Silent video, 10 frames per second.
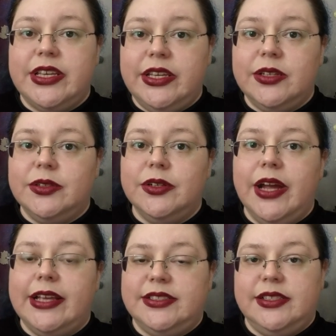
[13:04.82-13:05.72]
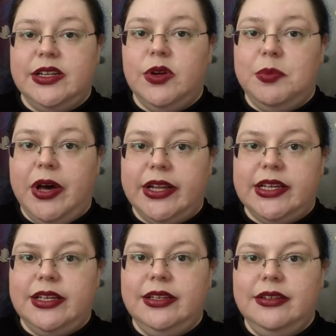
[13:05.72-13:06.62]
her singular ancillary
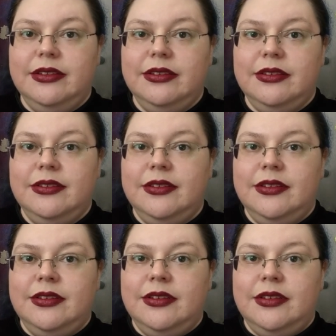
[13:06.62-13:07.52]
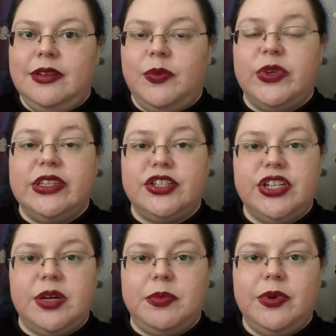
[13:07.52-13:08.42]
body. When the
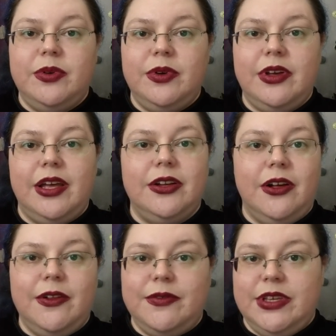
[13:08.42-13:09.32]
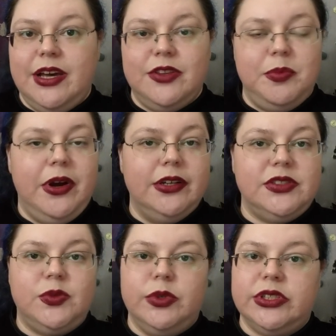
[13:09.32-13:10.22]
ship and all of the other
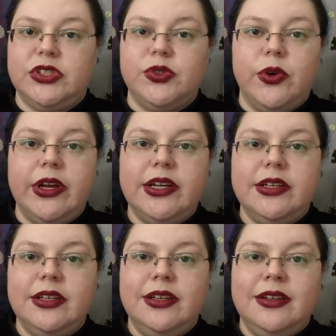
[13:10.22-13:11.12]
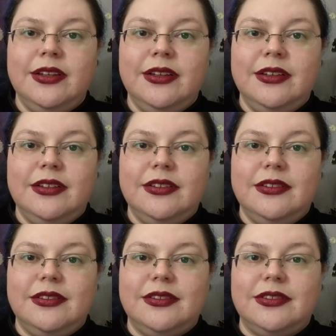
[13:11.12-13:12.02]
parts were destroyed,
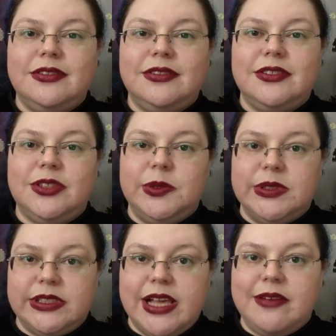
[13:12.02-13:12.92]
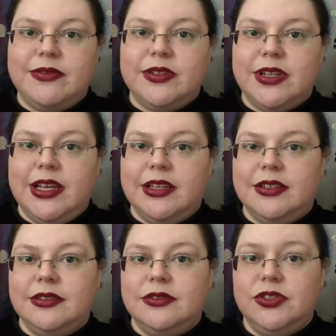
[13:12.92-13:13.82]
she was left
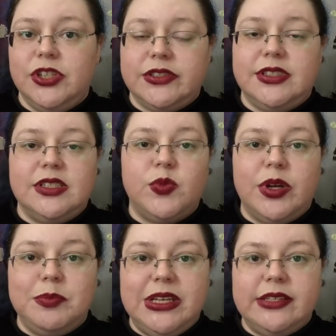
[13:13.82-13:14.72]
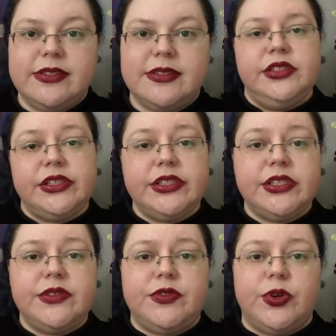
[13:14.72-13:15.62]
in just this one piece.
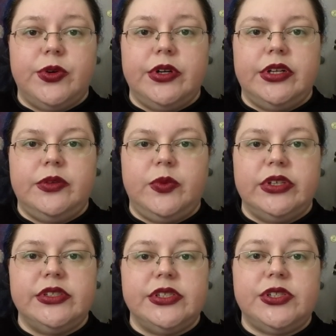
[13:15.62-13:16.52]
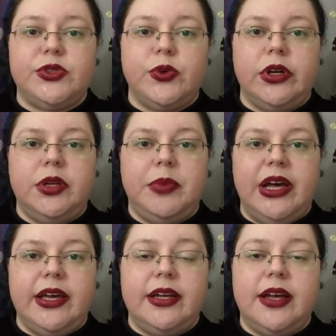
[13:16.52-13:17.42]
Justice of Torren was
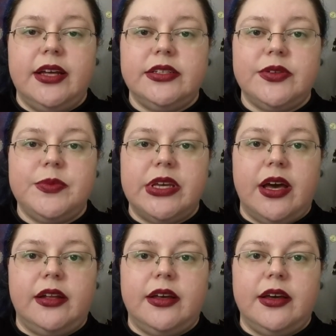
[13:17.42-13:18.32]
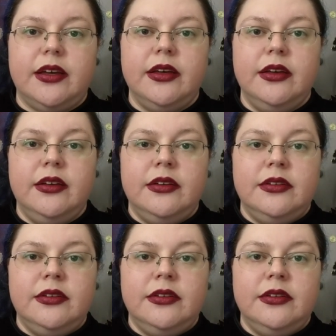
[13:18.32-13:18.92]
destroyed by Anandar Mianai,